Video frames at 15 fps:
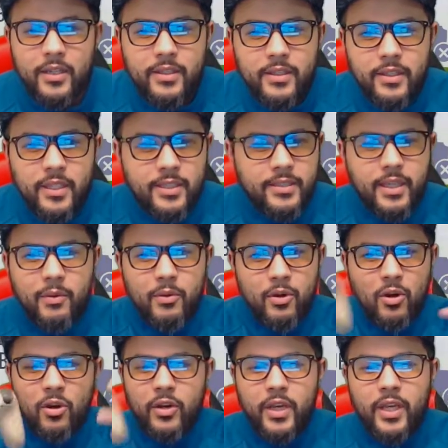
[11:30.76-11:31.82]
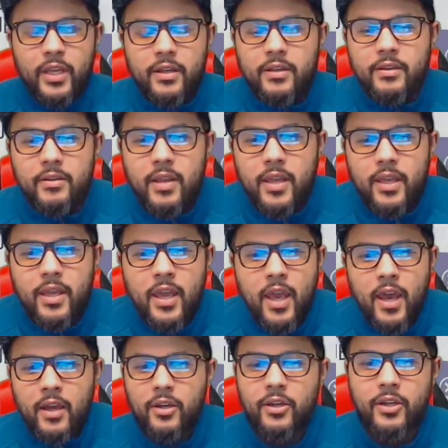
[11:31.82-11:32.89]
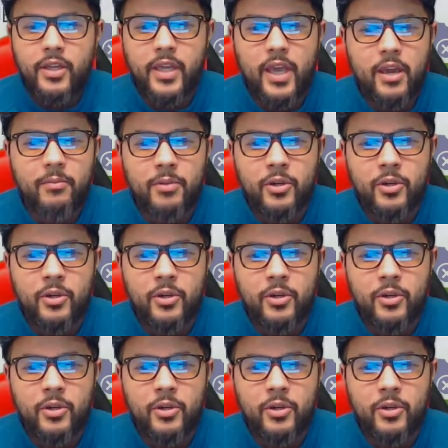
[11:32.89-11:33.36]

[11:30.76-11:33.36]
because they would all get a good cam.